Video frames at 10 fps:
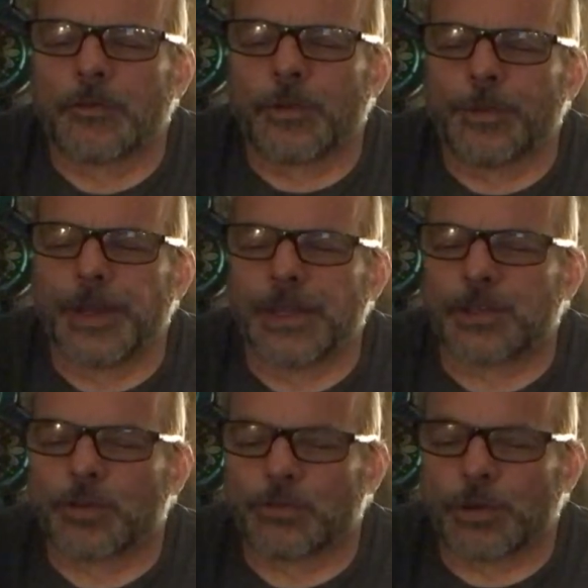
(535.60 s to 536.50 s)
for me
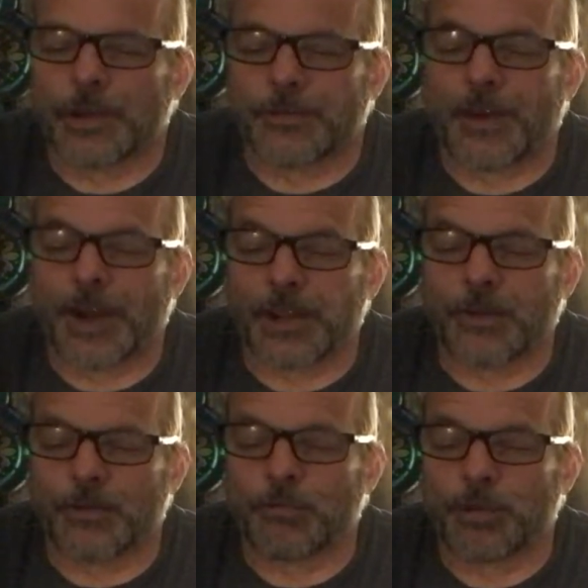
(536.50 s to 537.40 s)
to
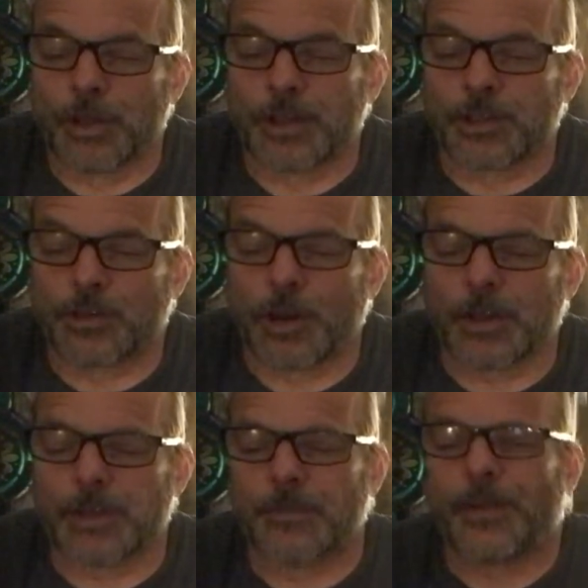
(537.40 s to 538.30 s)
really
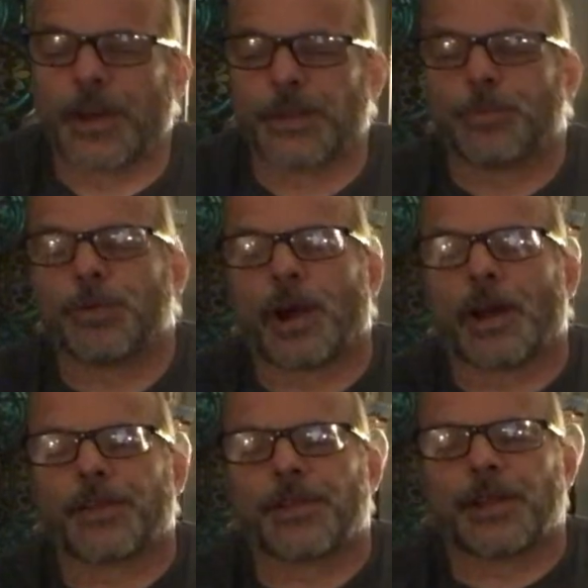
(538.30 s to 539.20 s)
struggling to find the
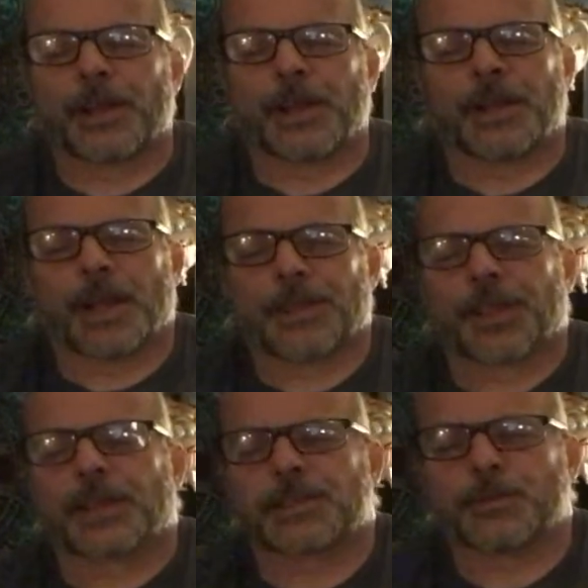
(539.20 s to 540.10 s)
breath. And I
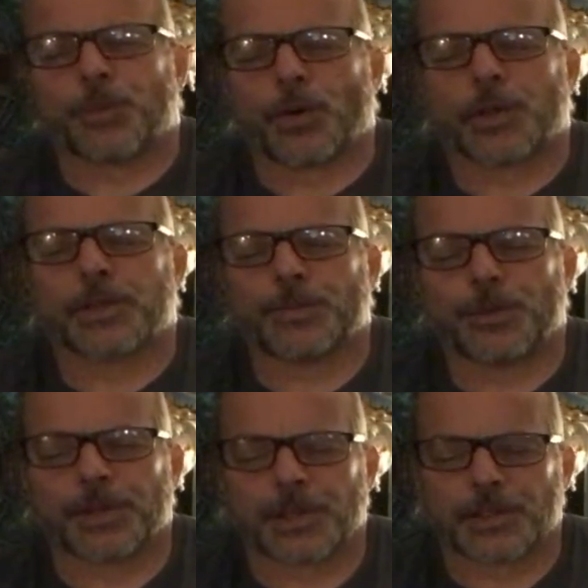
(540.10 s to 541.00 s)
think it's important to
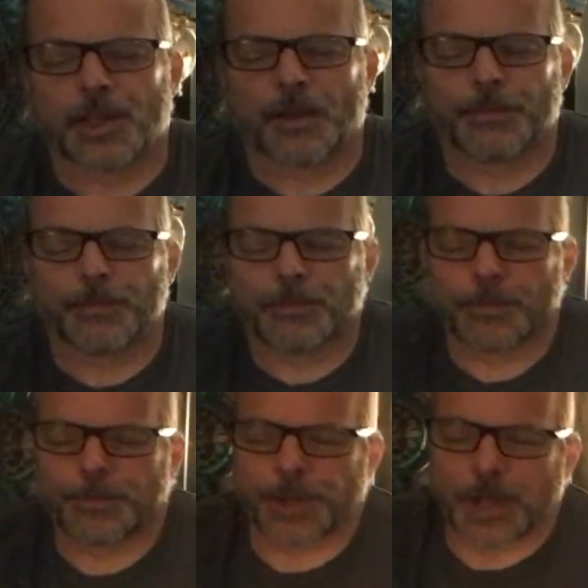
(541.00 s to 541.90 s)
bring this up
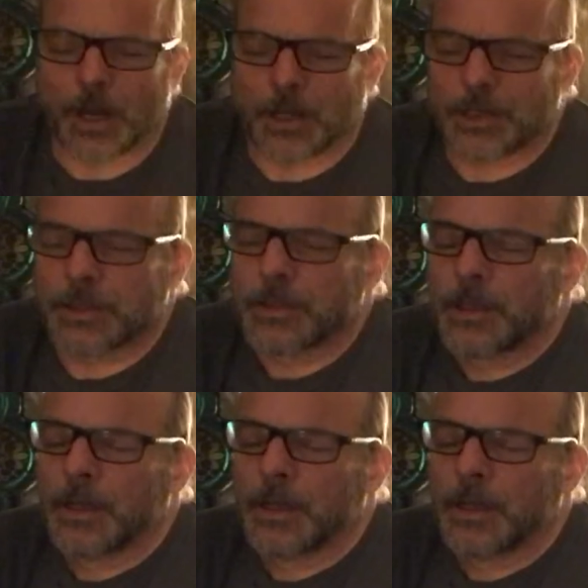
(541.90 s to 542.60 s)
because